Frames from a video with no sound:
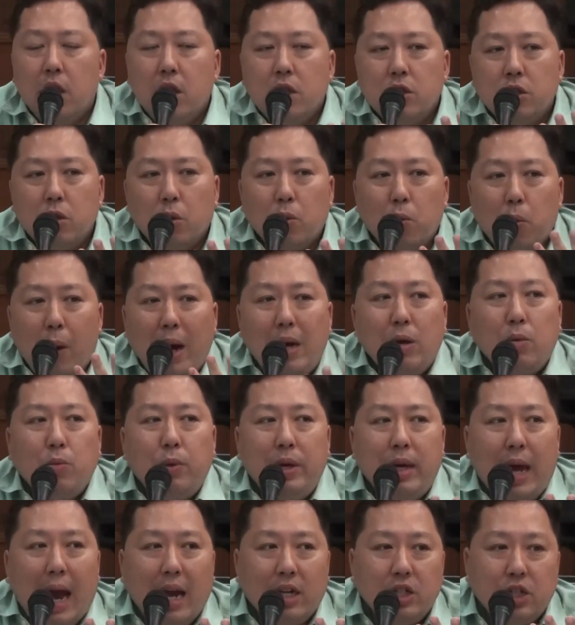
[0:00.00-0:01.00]
So what
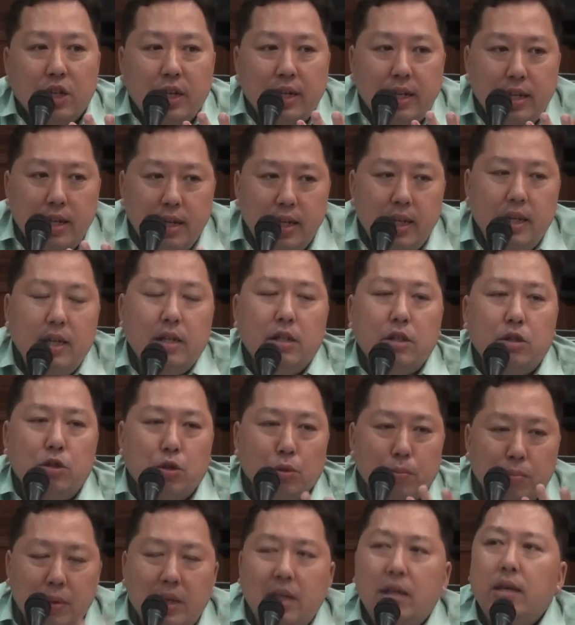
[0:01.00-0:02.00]
we actually need, to
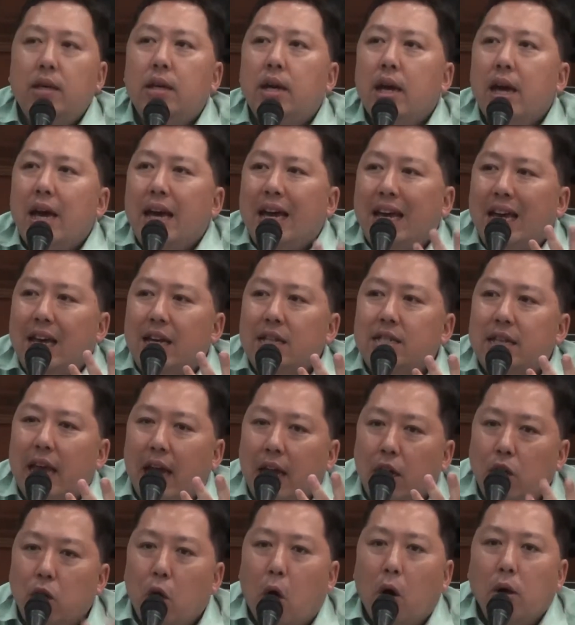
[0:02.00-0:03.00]
me, is a
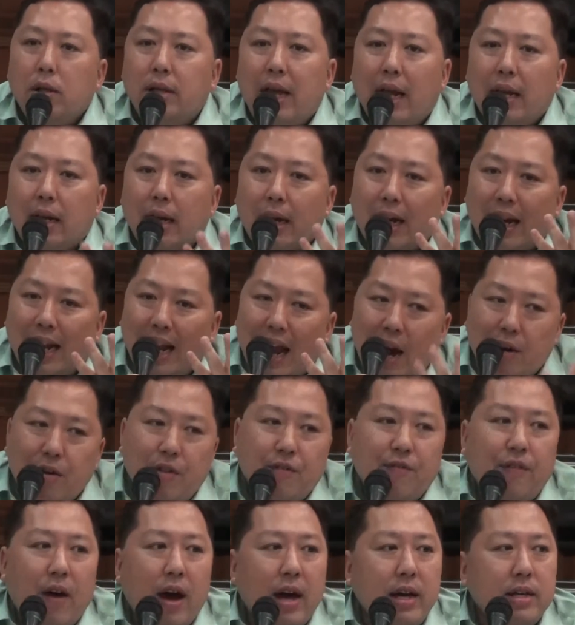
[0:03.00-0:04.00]
law that
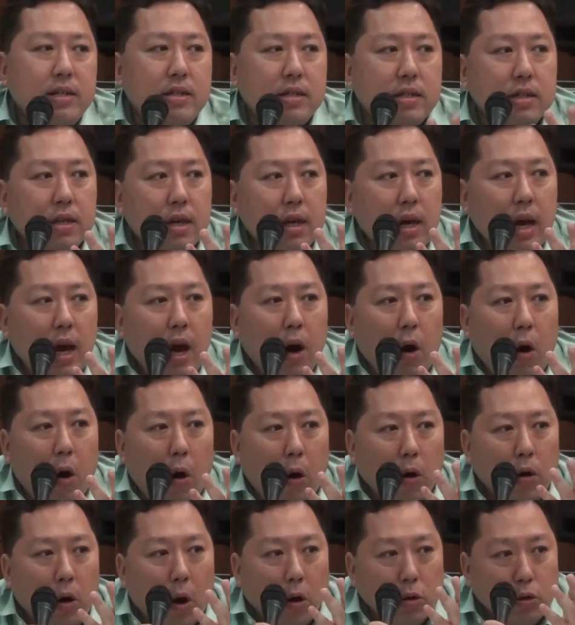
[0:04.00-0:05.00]
clarifies
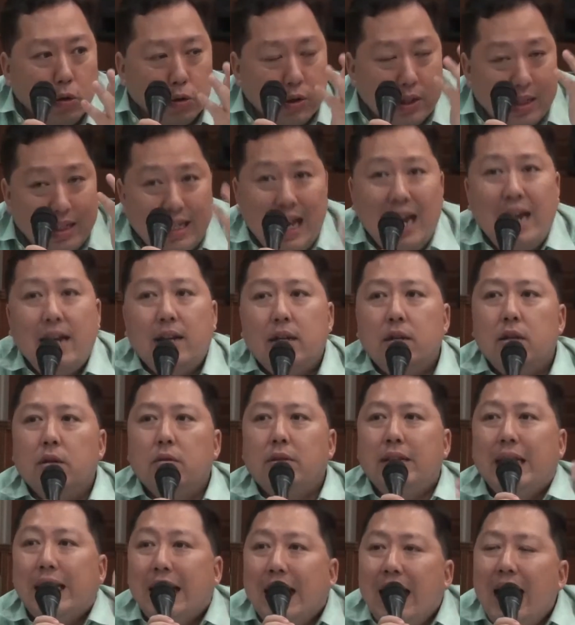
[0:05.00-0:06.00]
or to
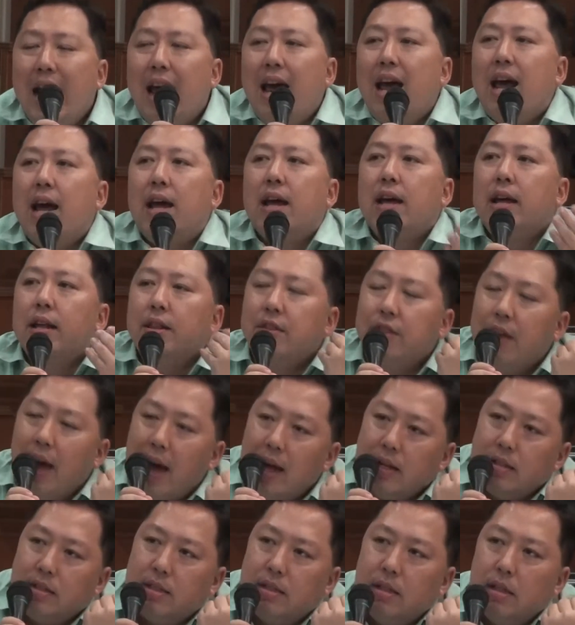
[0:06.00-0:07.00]
declare
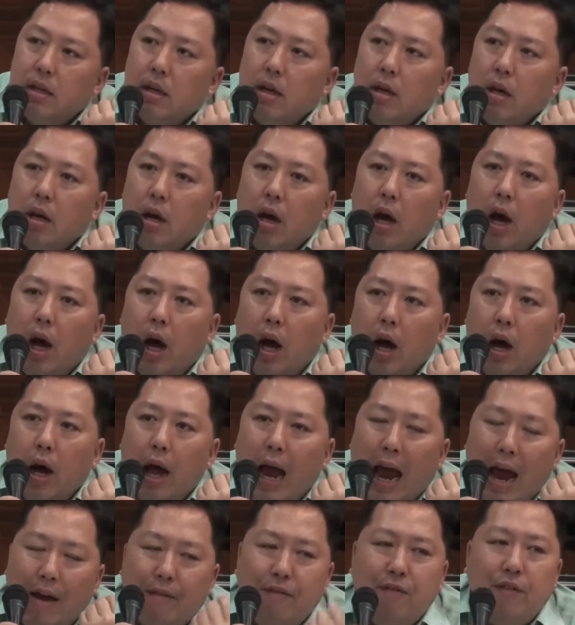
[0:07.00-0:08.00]
that
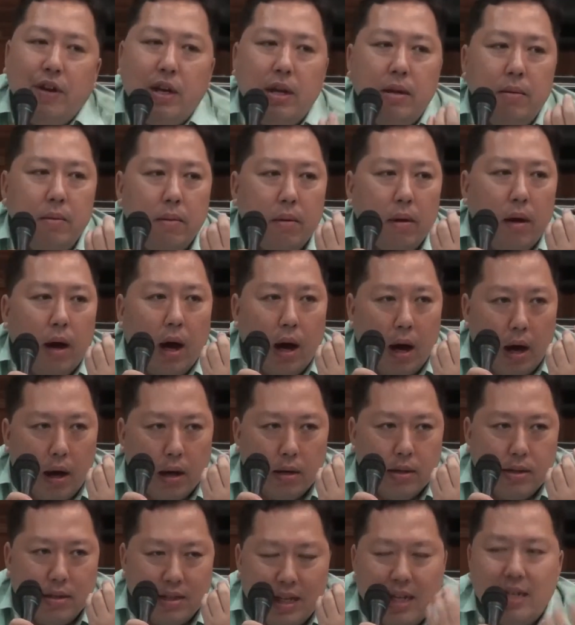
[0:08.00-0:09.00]
every
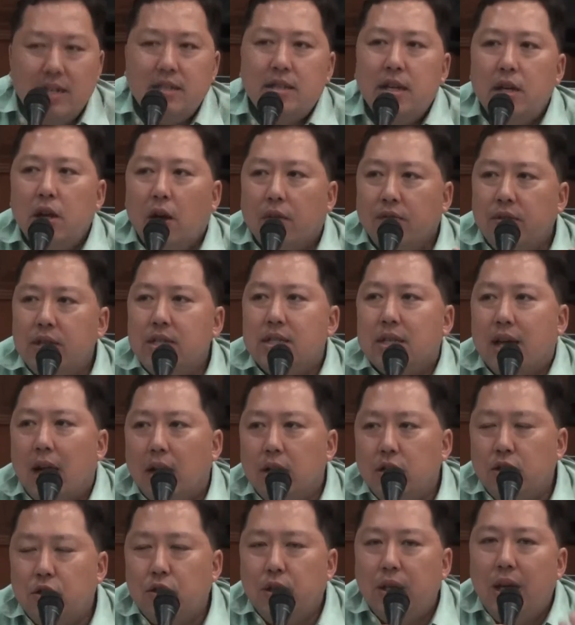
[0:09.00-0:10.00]
citizen of this
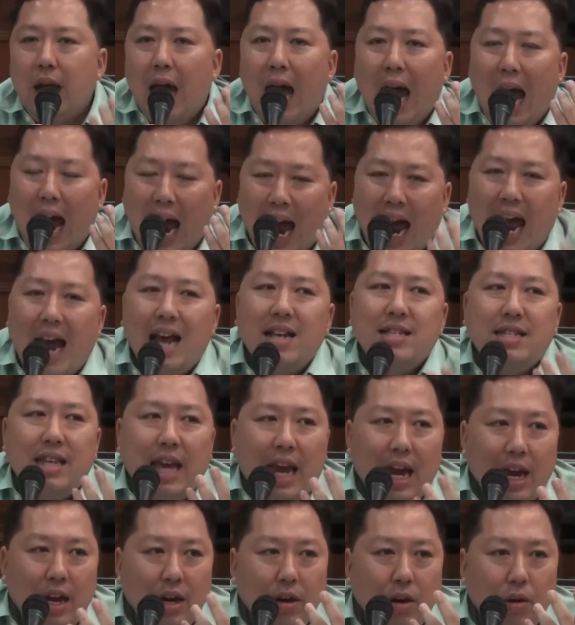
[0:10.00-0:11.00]
country has
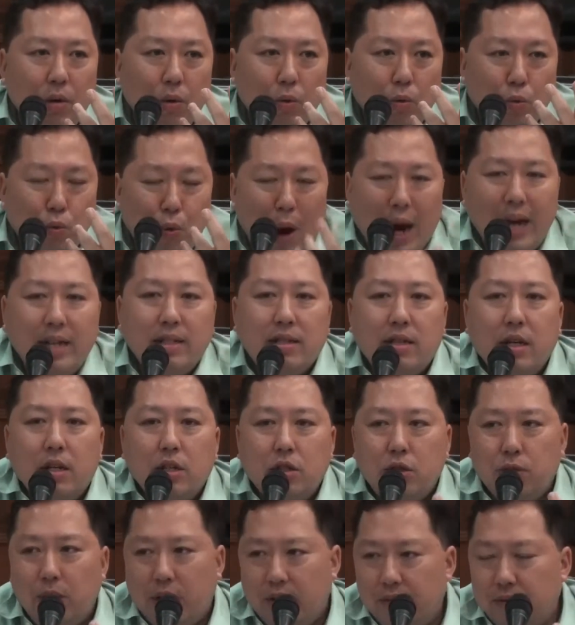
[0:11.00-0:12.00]
a right
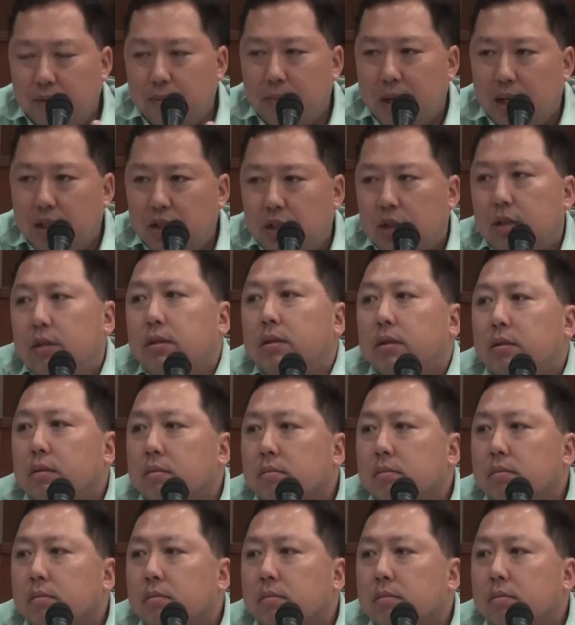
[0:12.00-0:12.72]
to information.